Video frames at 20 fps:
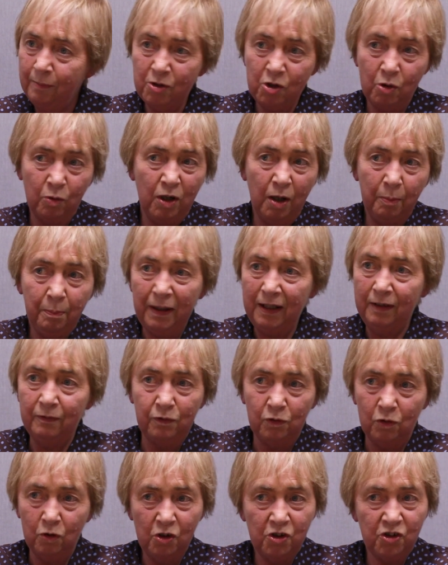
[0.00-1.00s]
so we're not paying a
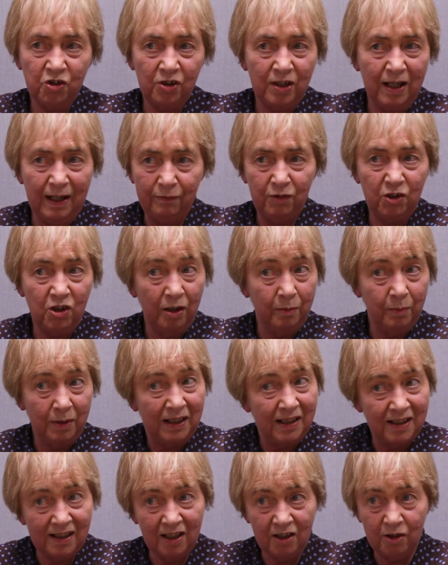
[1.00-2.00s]
fortune every time we
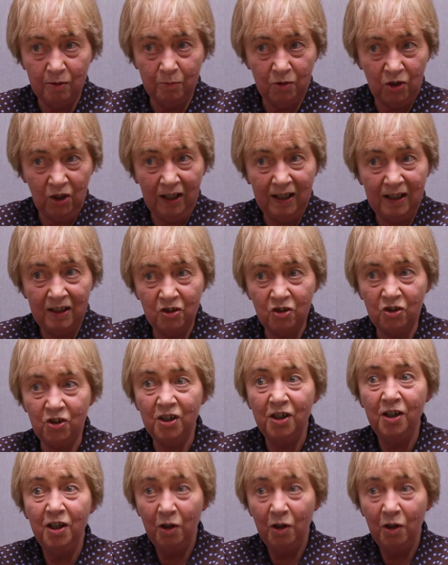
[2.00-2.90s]
need to get something changed.